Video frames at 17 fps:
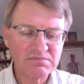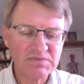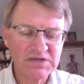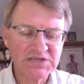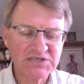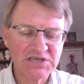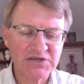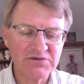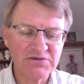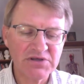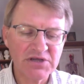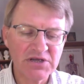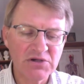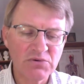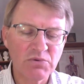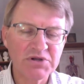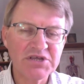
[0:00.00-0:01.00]
So
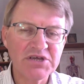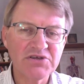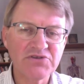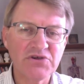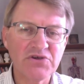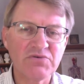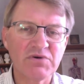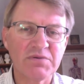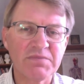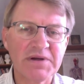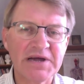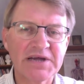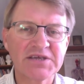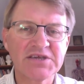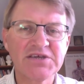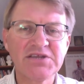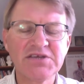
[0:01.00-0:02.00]
what do you do? Well,
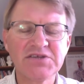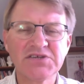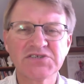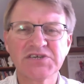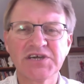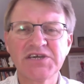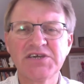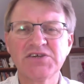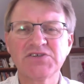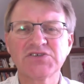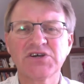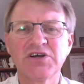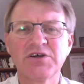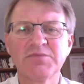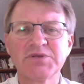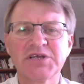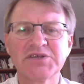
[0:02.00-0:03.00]
Mark, you need to take your
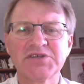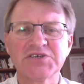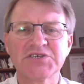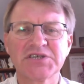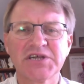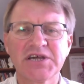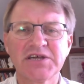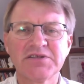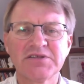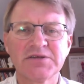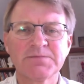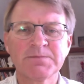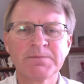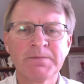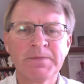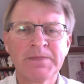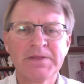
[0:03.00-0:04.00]
time and understand that
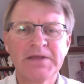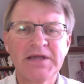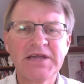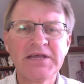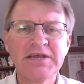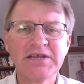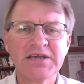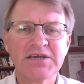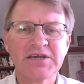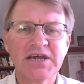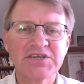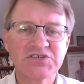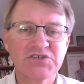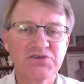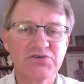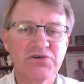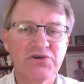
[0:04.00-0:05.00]
healing has
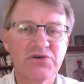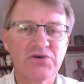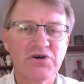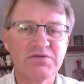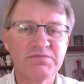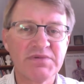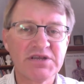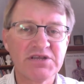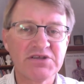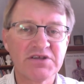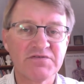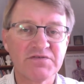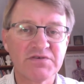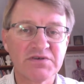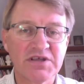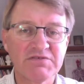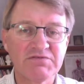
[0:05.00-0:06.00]
to occur on many
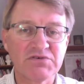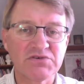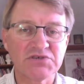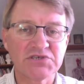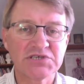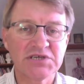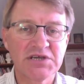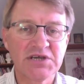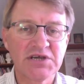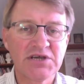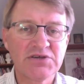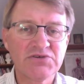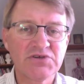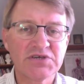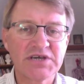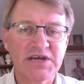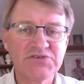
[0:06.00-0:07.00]
different levels.
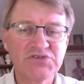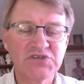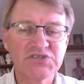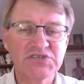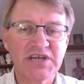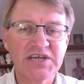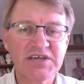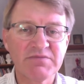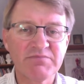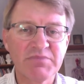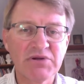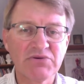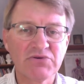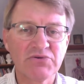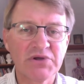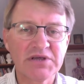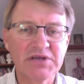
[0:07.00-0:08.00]
You can't just take a
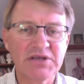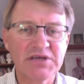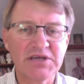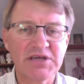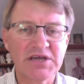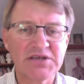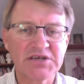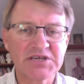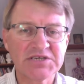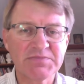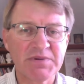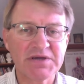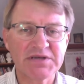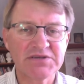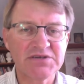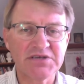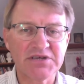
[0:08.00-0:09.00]
pill quickly and
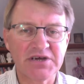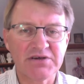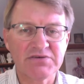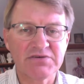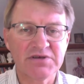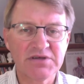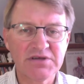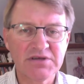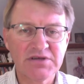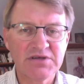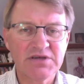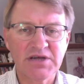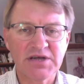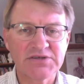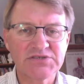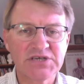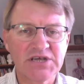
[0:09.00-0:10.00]
expect,
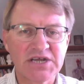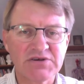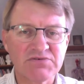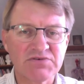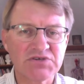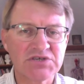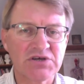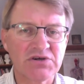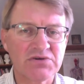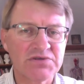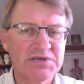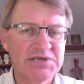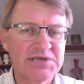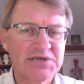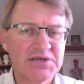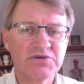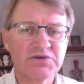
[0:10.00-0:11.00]
to get a result.
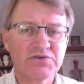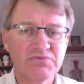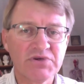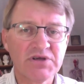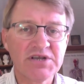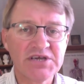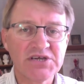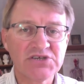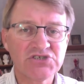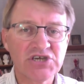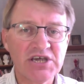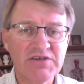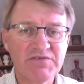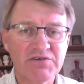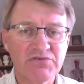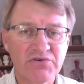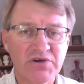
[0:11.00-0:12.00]
You can really
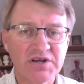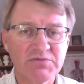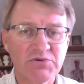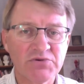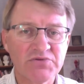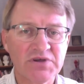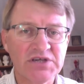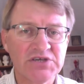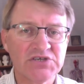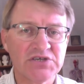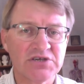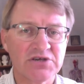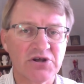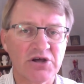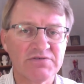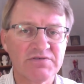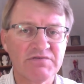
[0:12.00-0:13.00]
achieve incredible things in
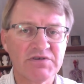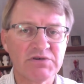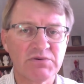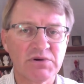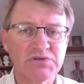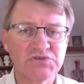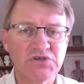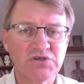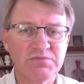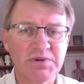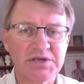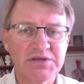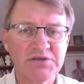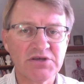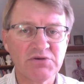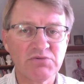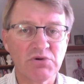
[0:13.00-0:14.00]
your life if you want to, but
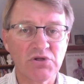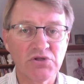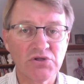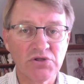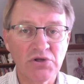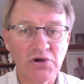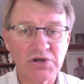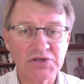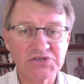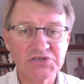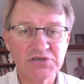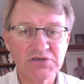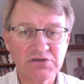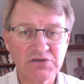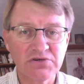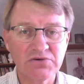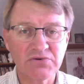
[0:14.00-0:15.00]
you will not
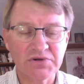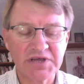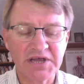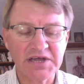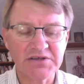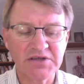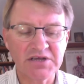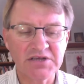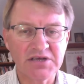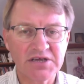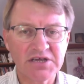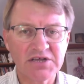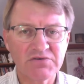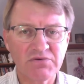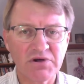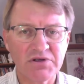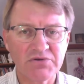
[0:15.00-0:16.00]
cure Candida
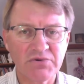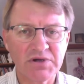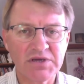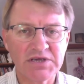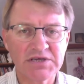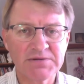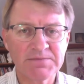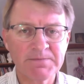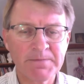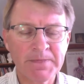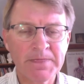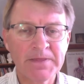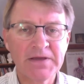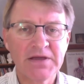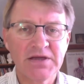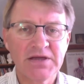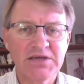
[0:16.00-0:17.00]
in 1 week.
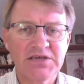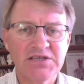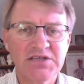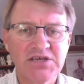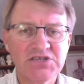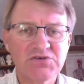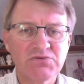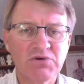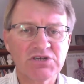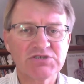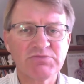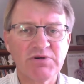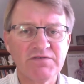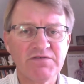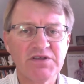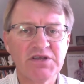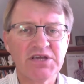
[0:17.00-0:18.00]
You need to watch
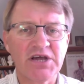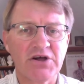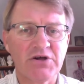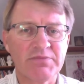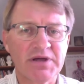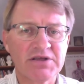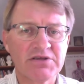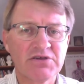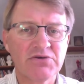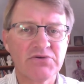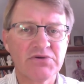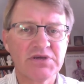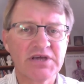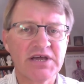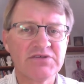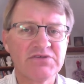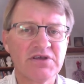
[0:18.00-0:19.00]
my video about curing
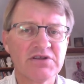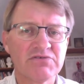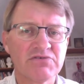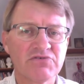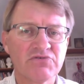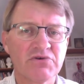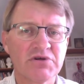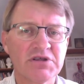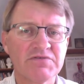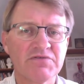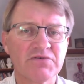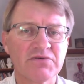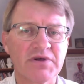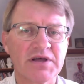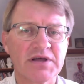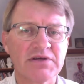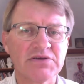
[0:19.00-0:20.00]
Candida in
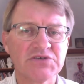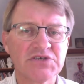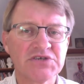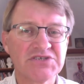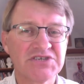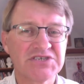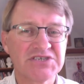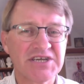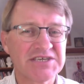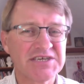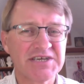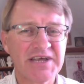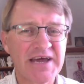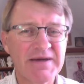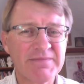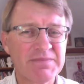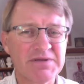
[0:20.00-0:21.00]
24 hours. It just doesn't
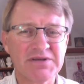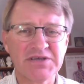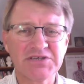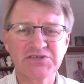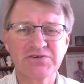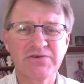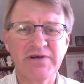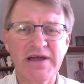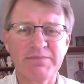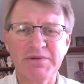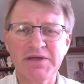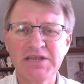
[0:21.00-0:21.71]
happen. It's crap.